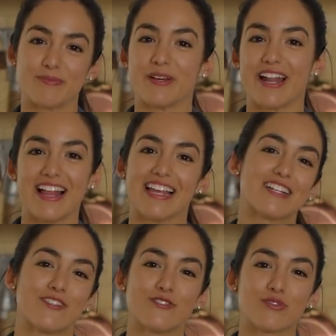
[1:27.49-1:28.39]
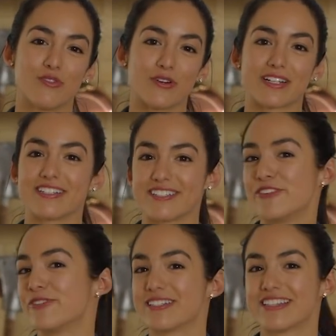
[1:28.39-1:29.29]
but I like to use 4 because
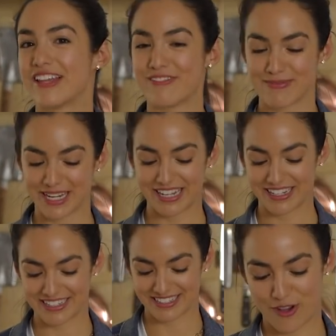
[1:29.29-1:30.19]
who doesn't love bananas?